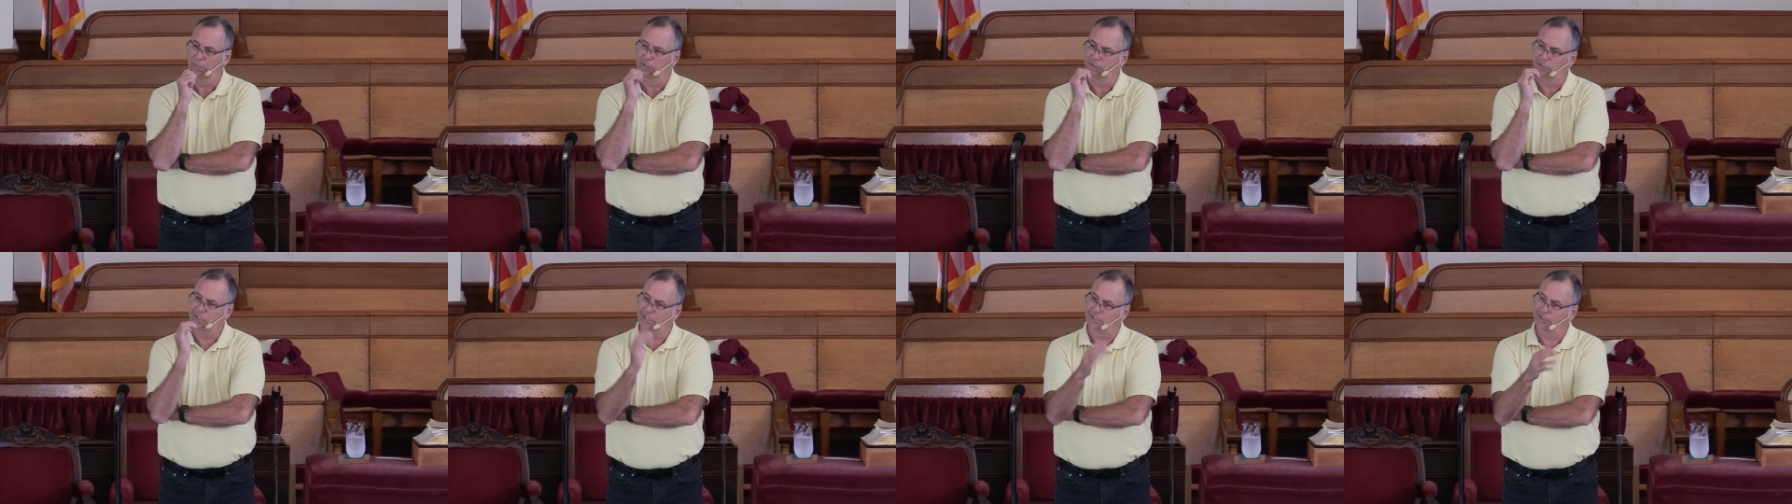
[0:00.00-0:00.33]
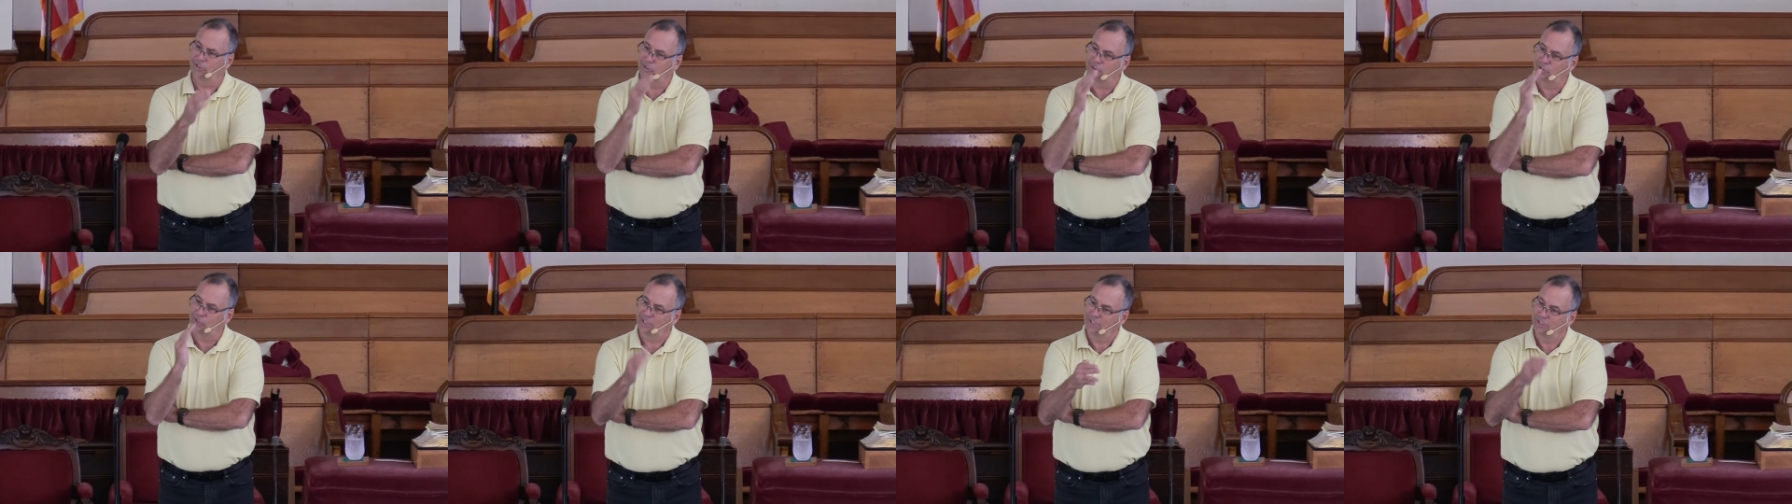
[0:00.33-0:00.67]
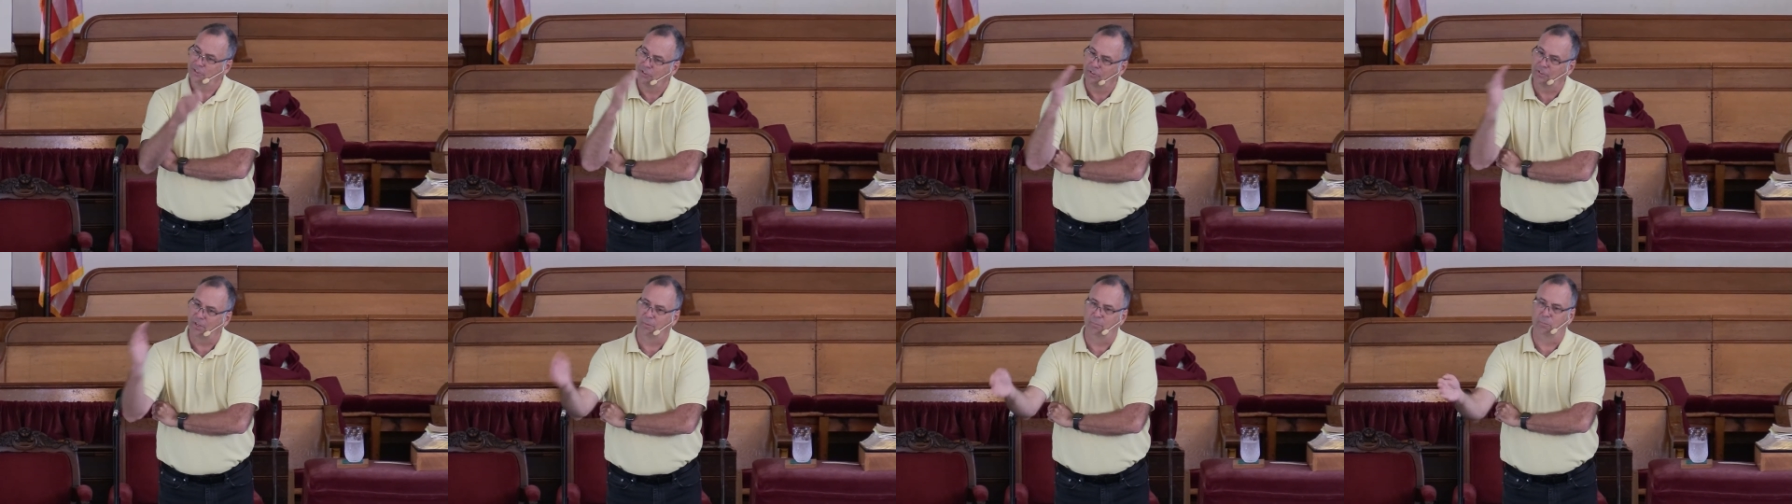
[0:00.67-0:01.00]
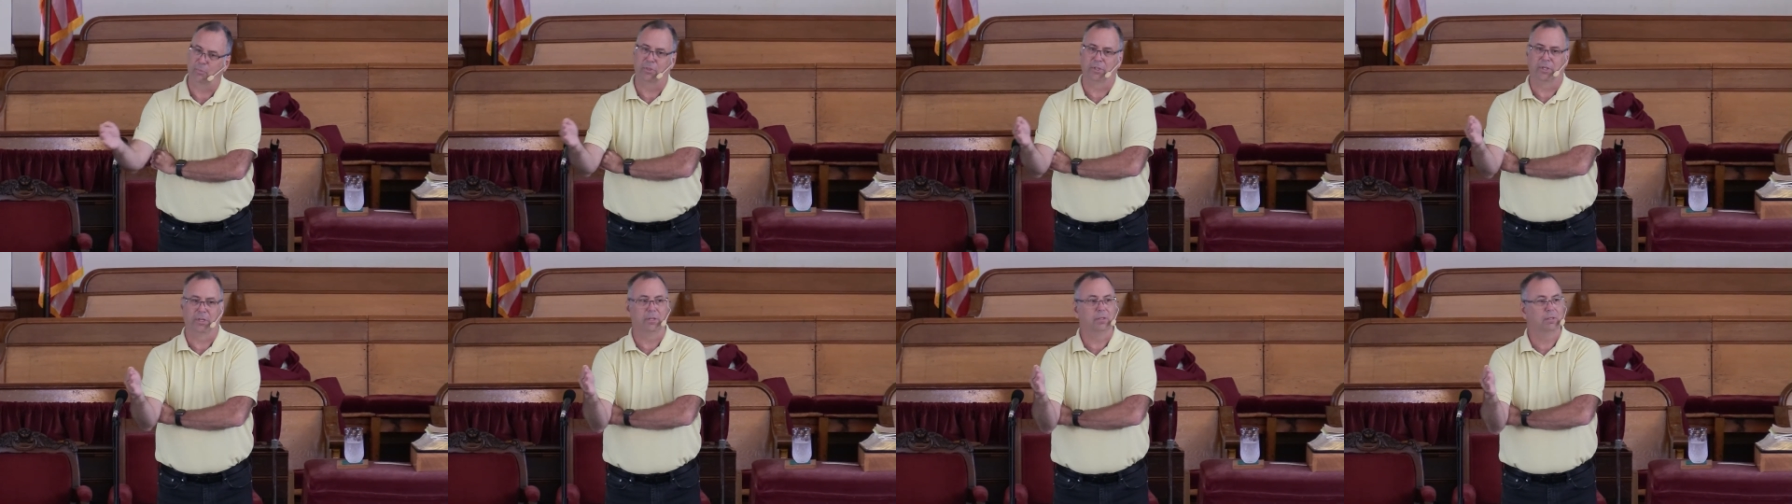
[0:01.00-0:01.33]
didn't see
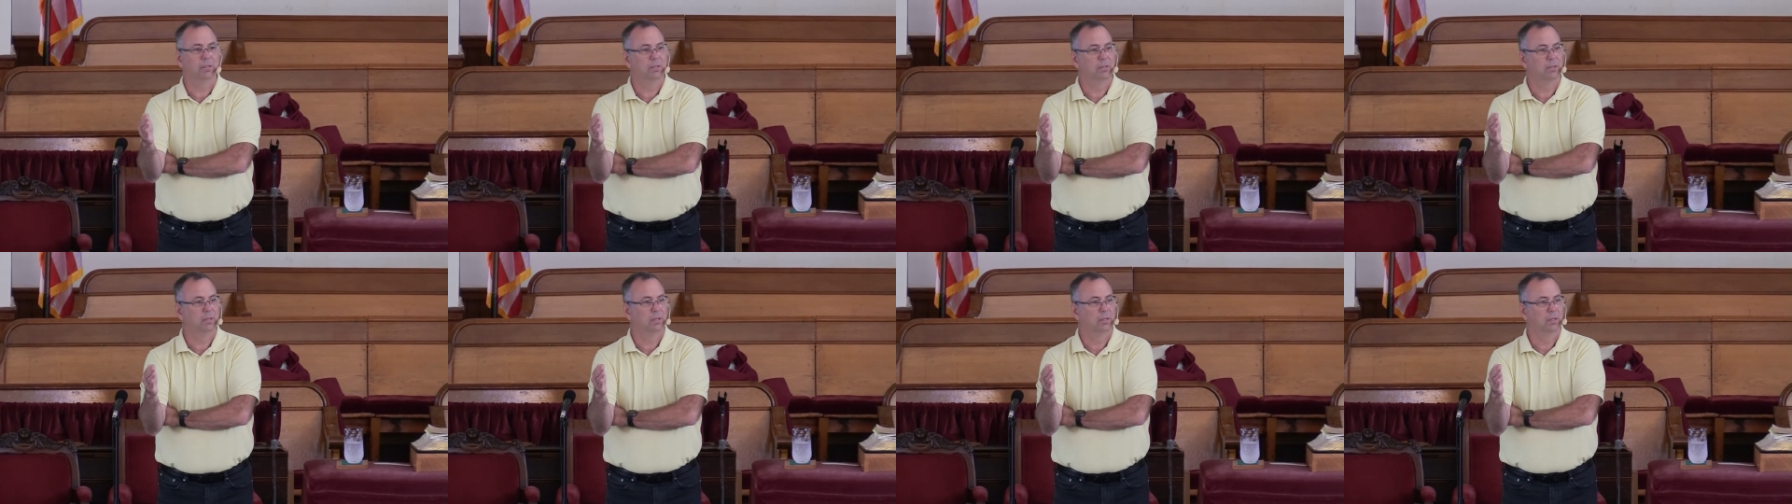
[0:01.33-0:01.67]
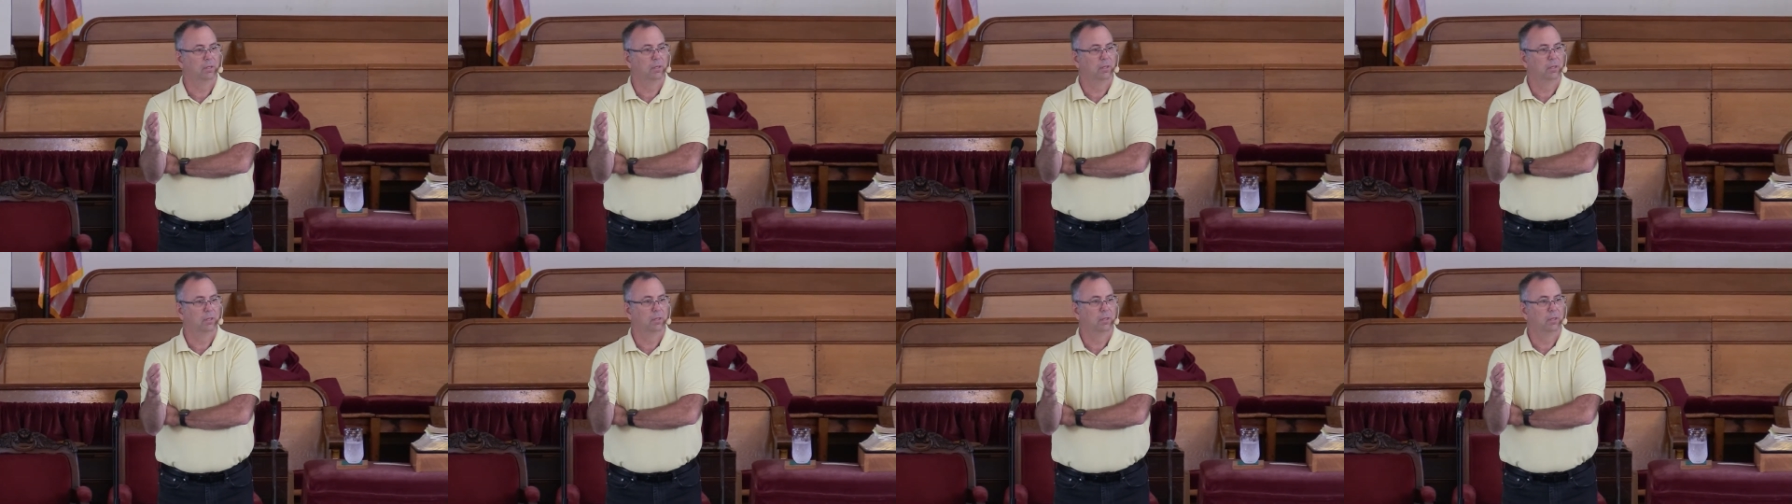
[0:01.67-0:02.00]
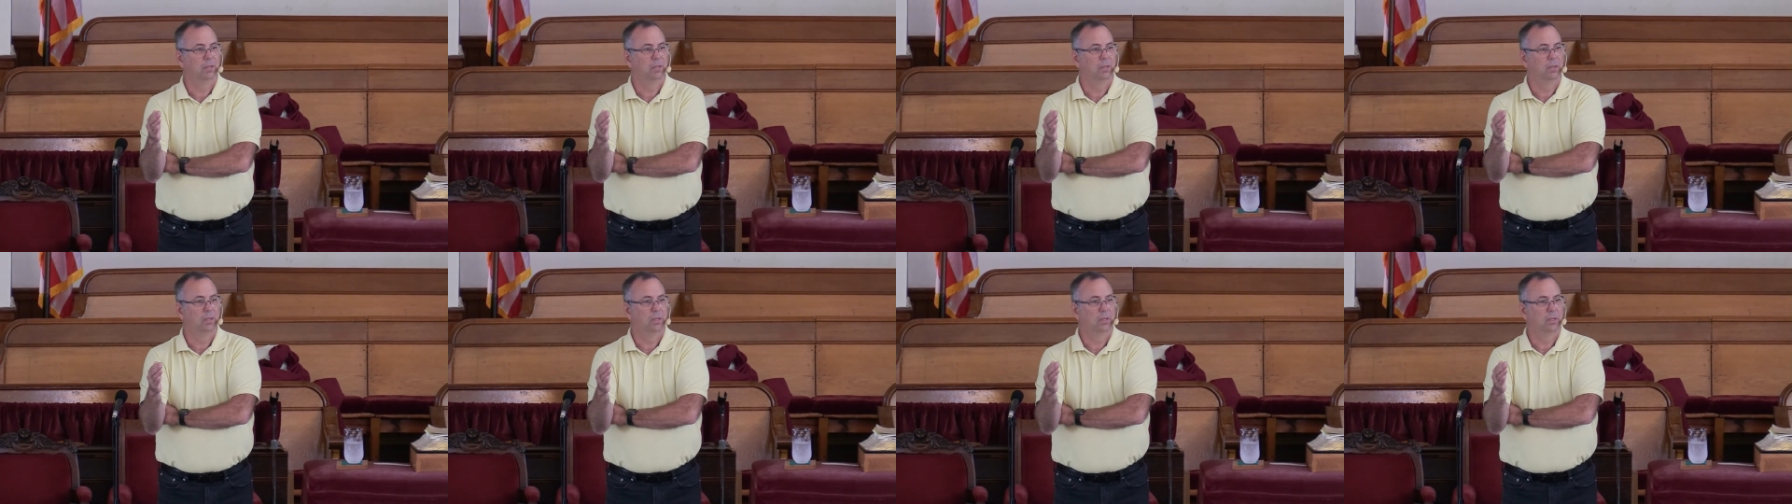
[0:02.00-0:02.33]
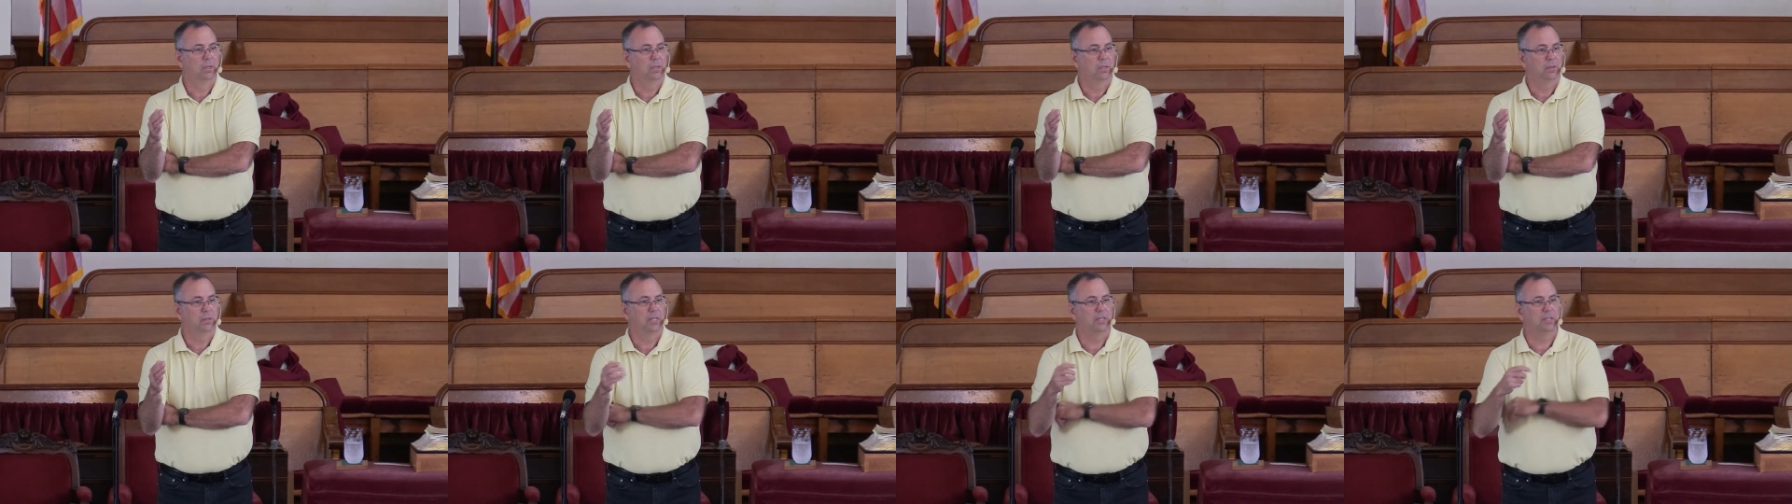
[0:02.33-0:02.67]
something
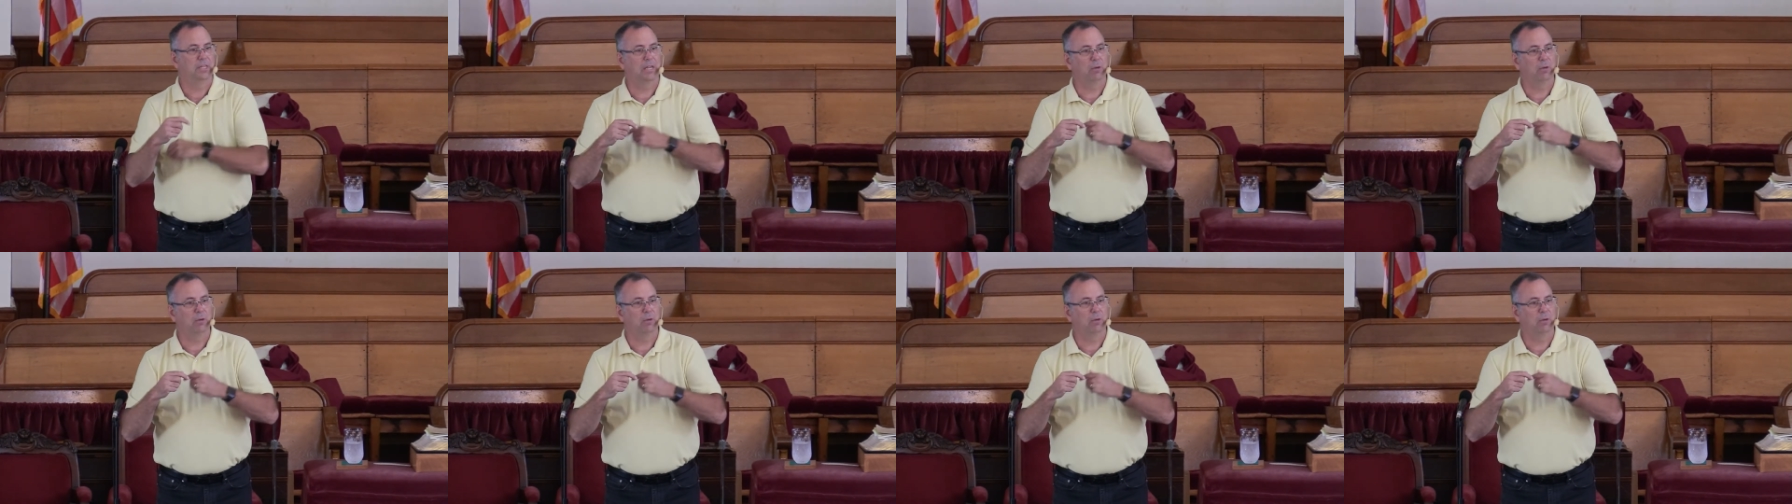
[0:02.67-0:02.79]
that